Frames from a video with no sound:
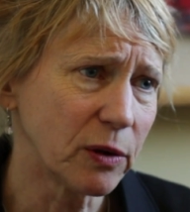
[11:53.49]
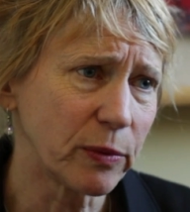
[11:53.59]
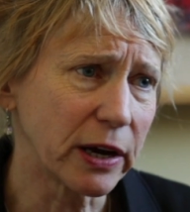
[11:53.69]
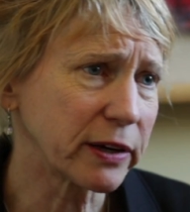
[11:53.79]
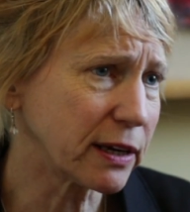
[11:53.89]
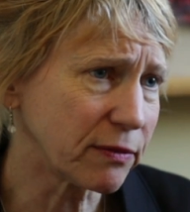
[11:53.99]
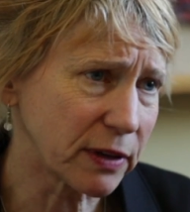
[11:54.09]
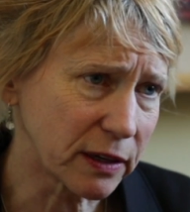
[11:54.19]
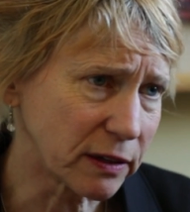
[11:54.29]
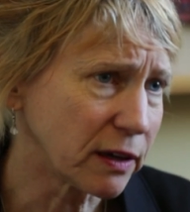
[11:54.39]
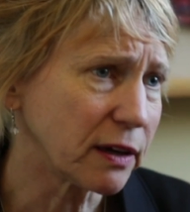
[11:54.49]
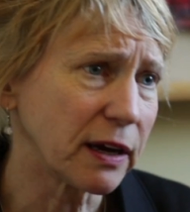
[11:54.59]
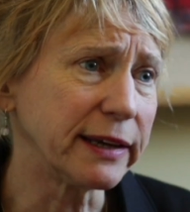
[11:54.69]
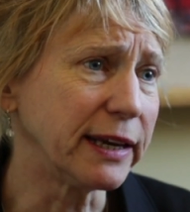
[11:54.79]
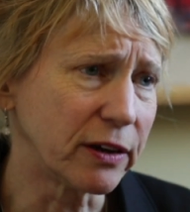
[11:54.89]
We aren't giving
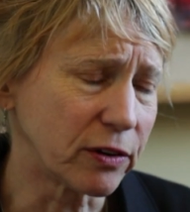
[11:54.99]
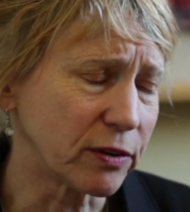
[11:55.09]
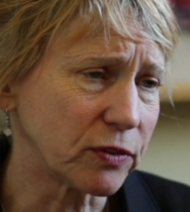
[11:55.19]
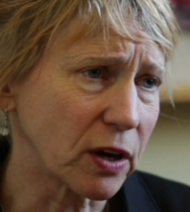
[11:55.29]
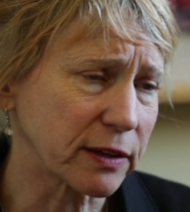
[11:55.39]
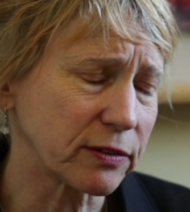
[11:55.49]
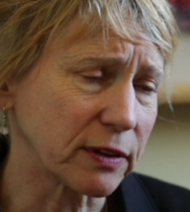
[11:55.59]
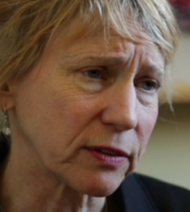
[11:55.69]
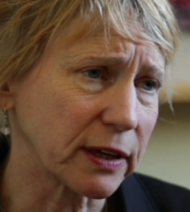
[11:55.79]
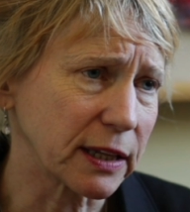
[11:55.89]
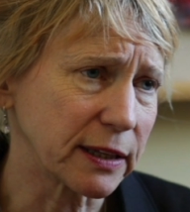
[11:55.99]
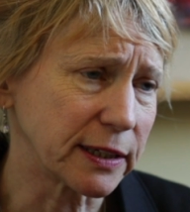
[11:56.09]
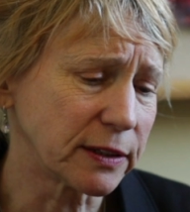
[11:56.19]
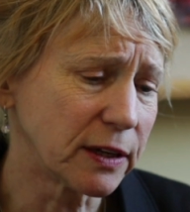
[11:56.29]
a year of doxycycline.